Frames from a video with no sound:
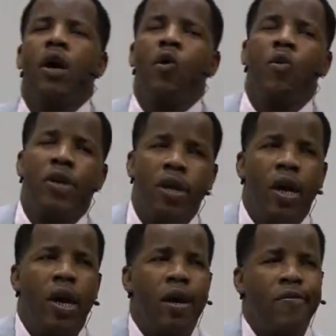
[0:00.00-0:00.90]
we
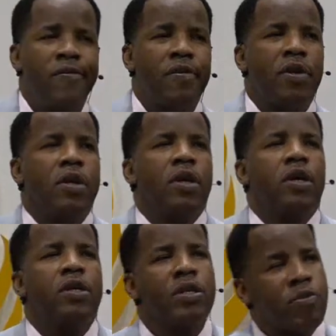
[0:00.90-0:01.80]
have
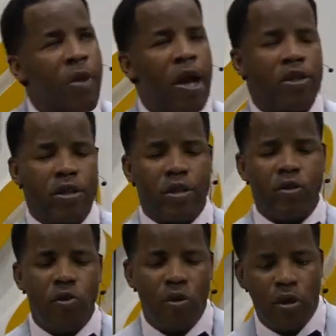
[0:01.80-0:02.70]
back to
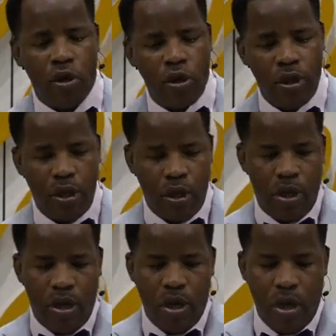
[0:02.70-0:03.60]
school
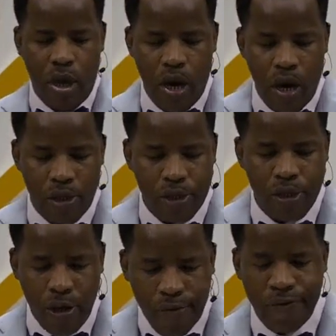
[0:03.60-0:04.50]
uh,
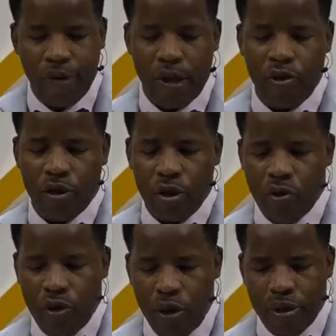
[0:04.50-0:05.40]
stuff that you can
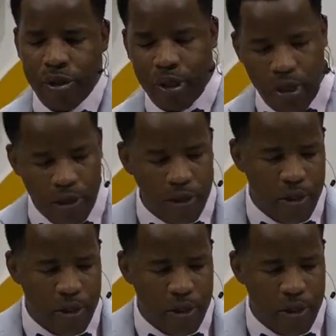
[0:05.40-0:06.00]
go downstairs